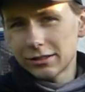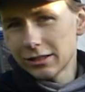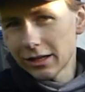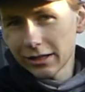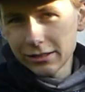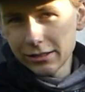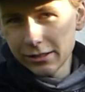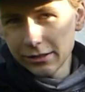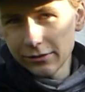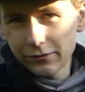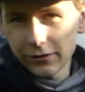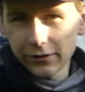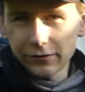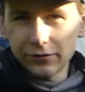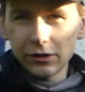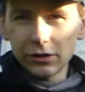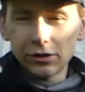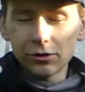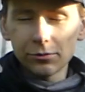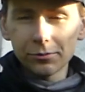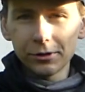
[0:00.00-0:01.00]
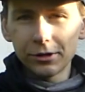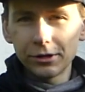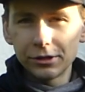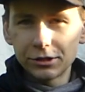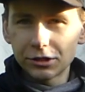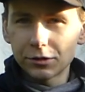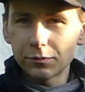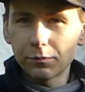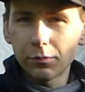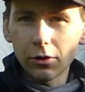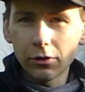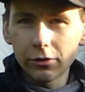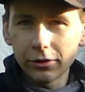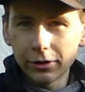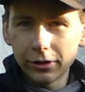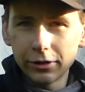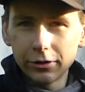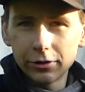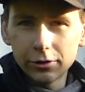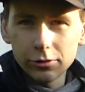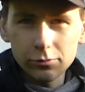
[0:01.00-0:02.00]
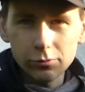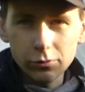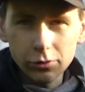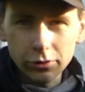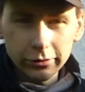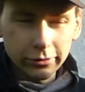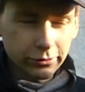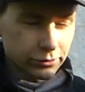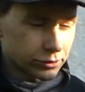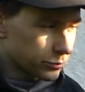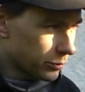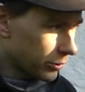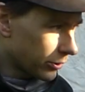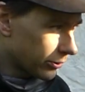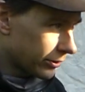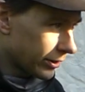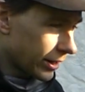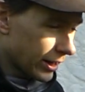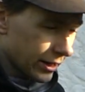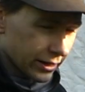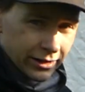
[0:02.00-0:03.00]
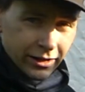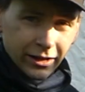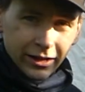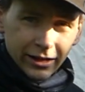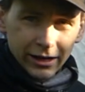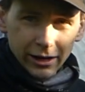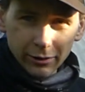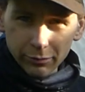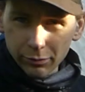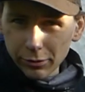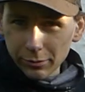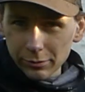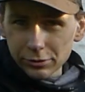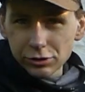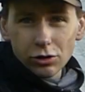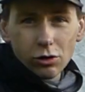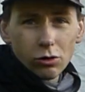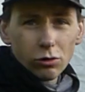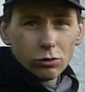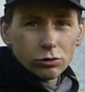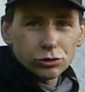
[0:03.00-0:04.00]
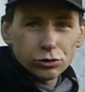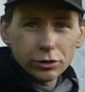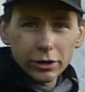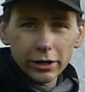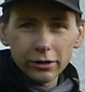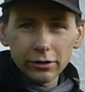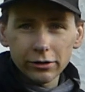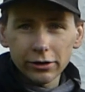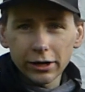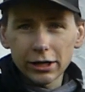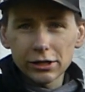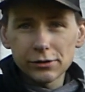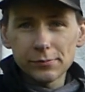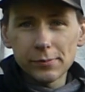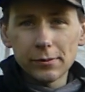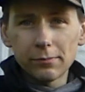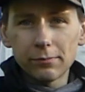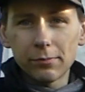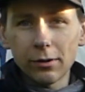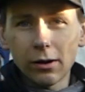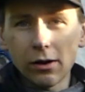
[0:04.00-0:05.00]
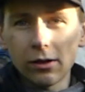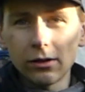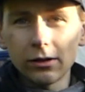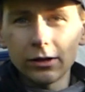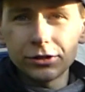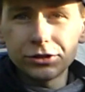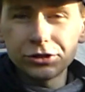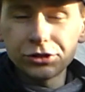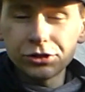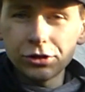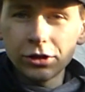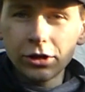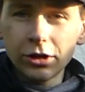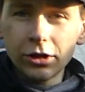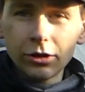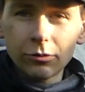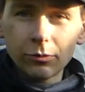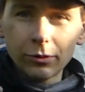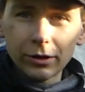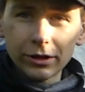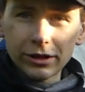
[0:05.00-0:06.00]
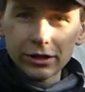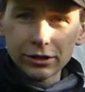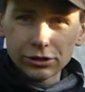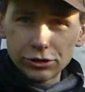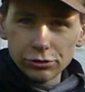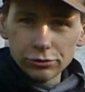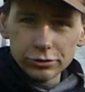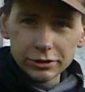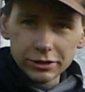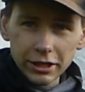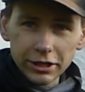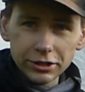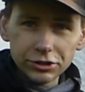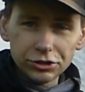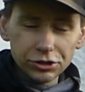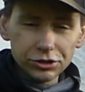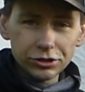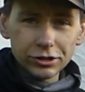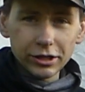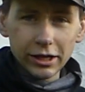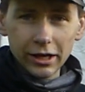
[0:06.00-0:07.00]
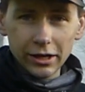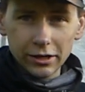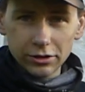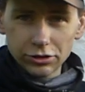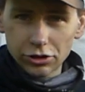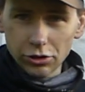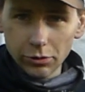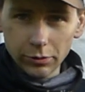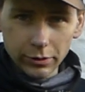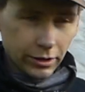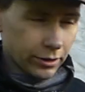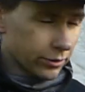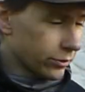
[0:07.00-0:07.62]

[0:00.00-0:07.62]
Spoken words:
1953 Spartan Royal Spartanette. Now pretty much the whole trailer has been polished with 2 stages and going on